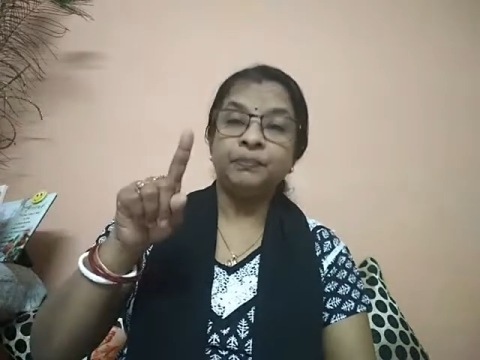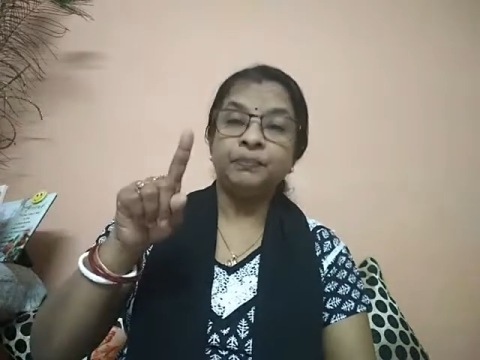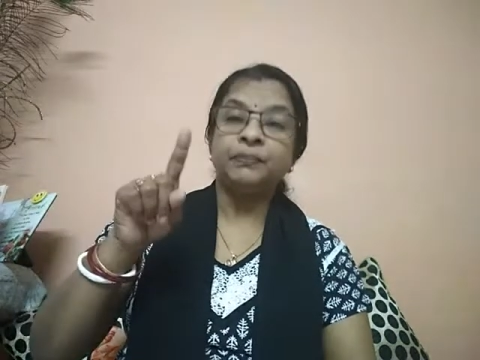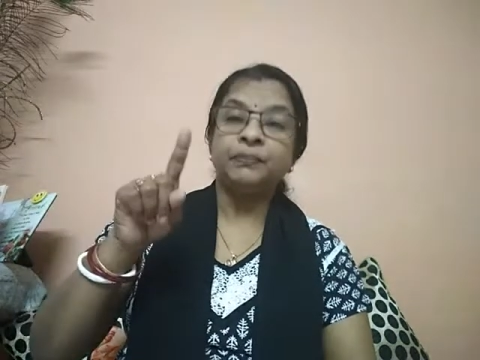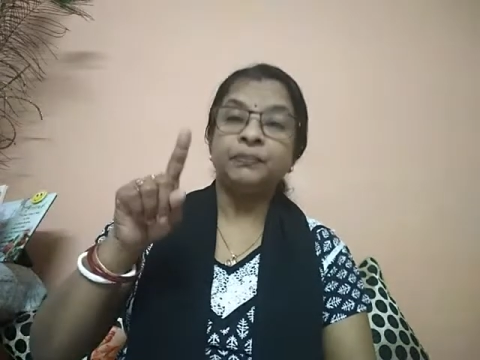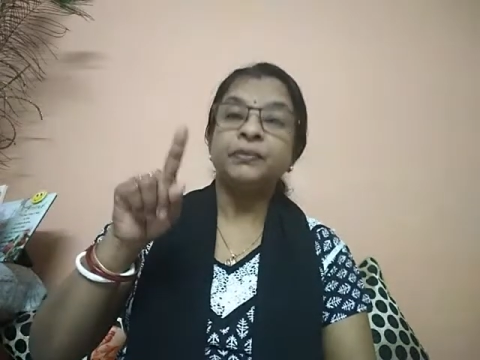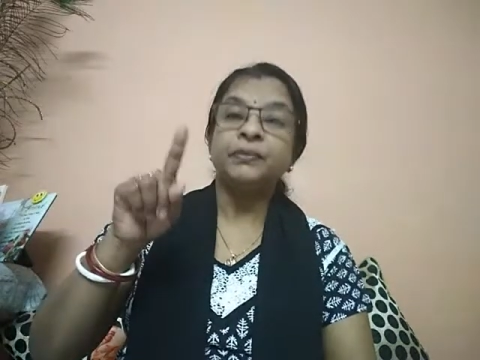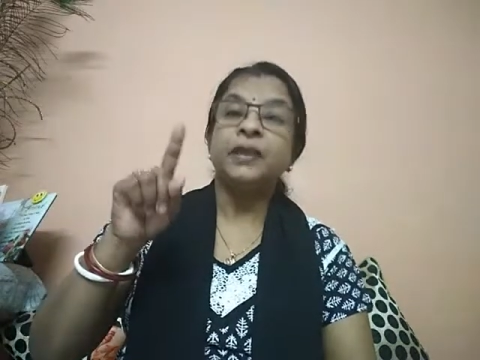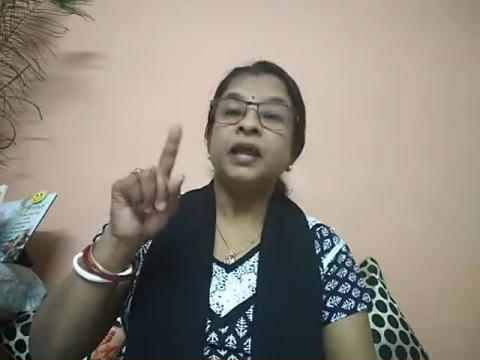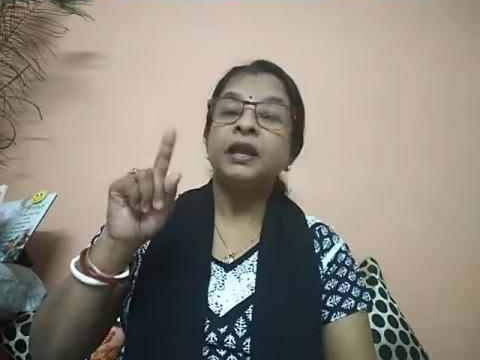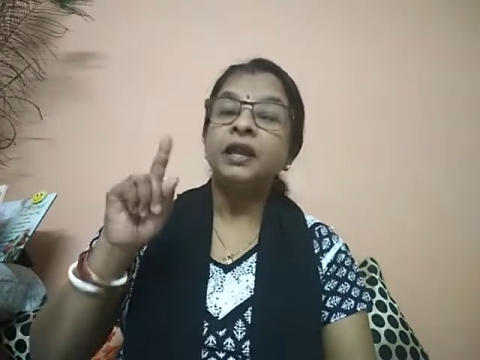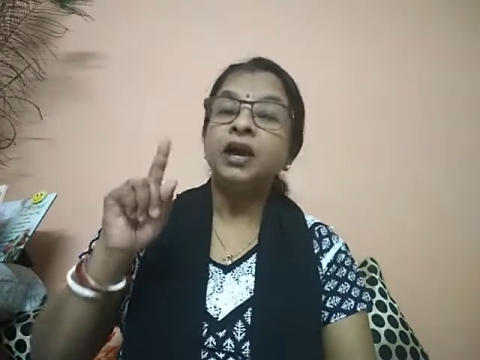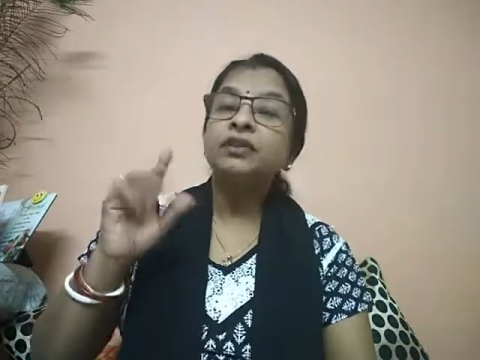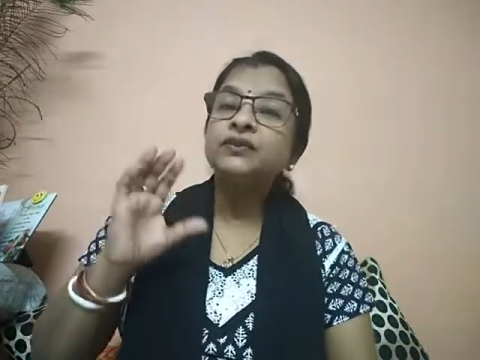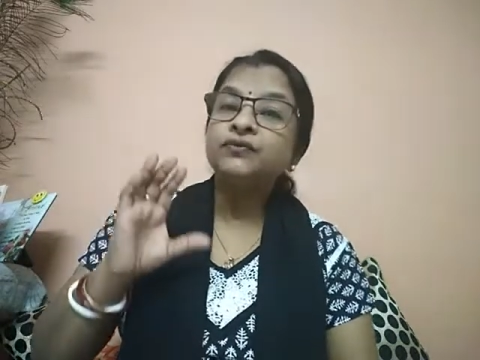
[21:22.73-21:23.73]
Now,
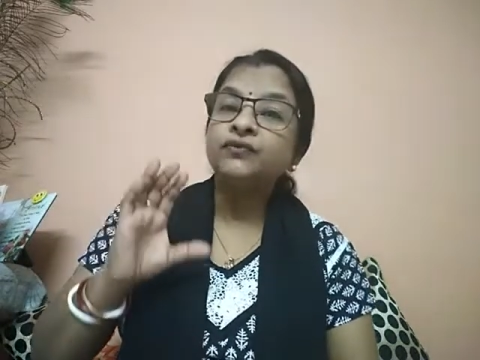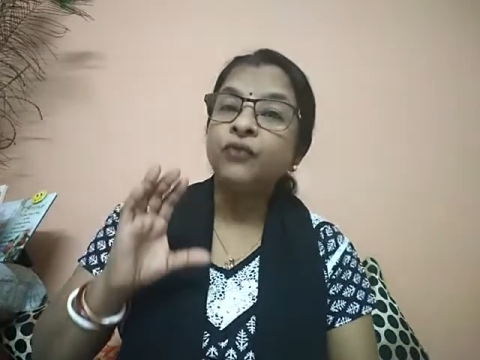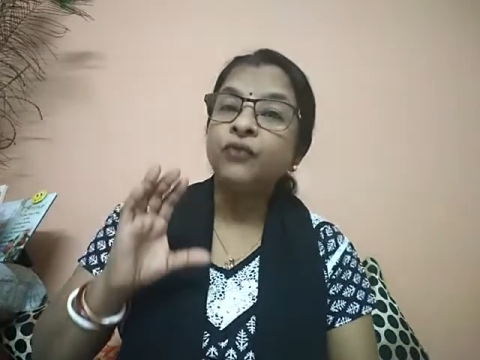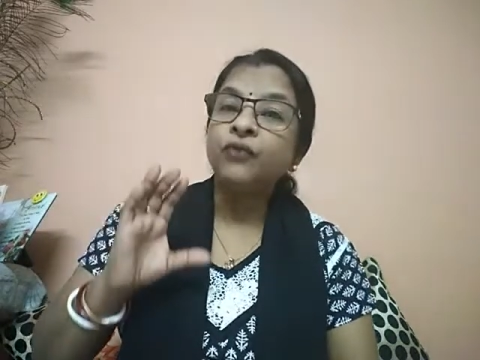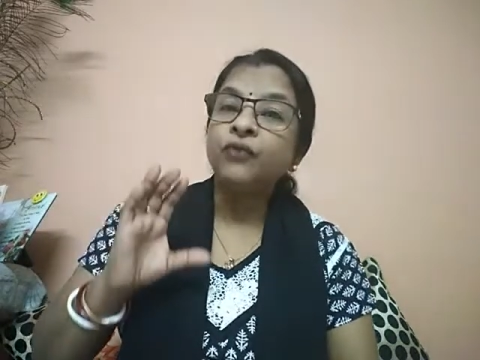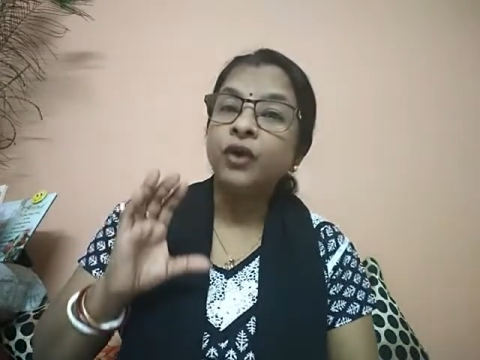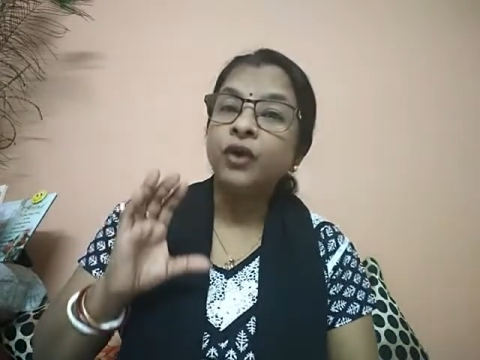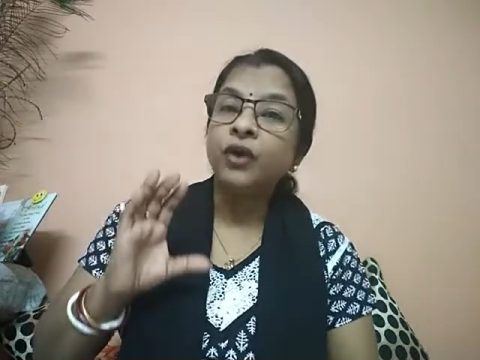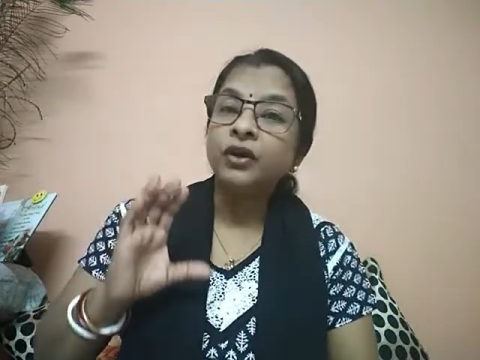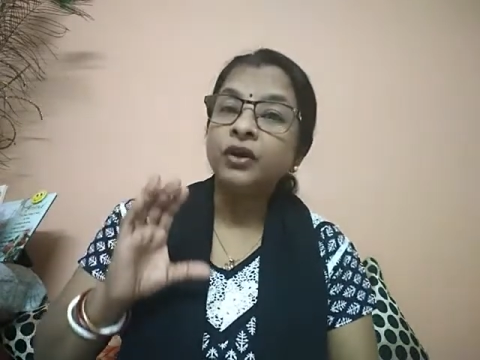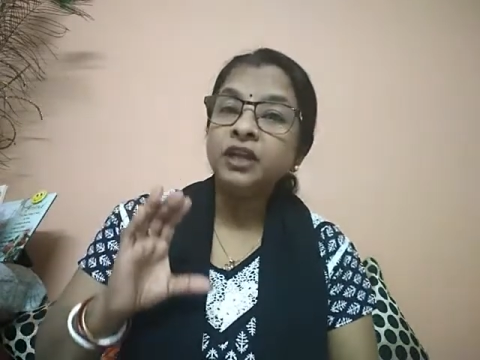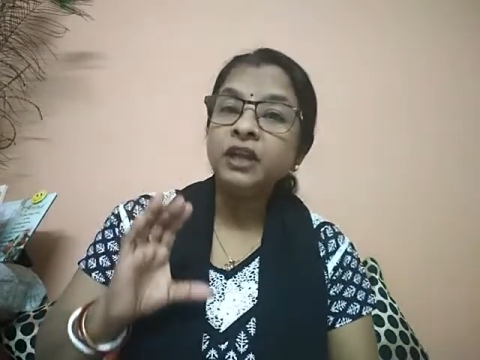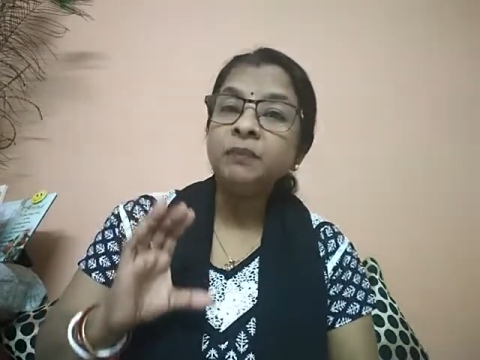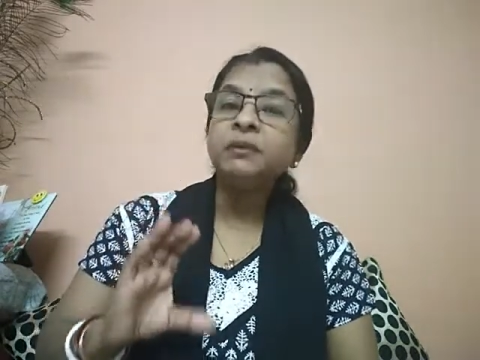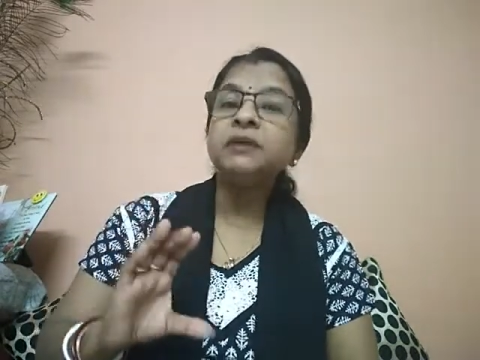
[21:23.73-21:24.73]
this
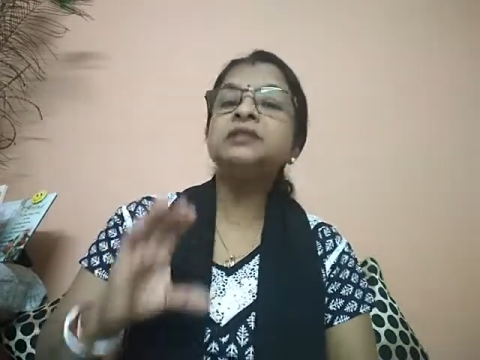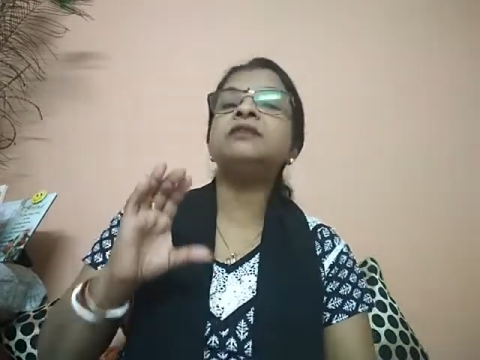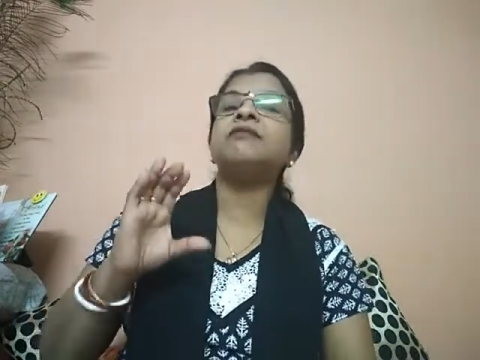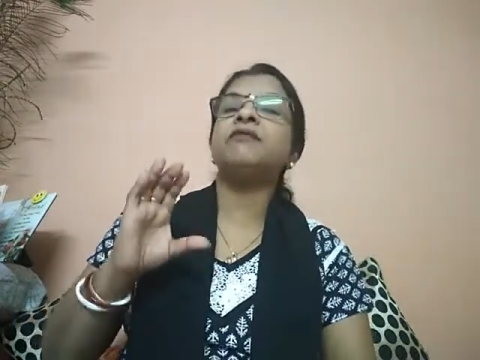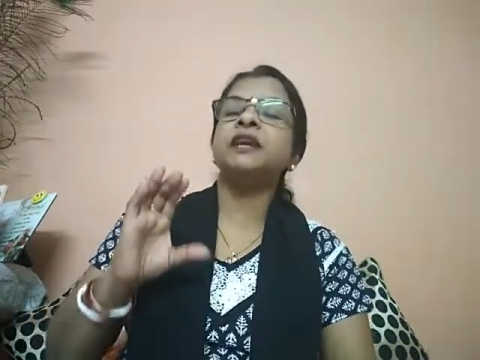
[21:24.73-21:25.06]
40% French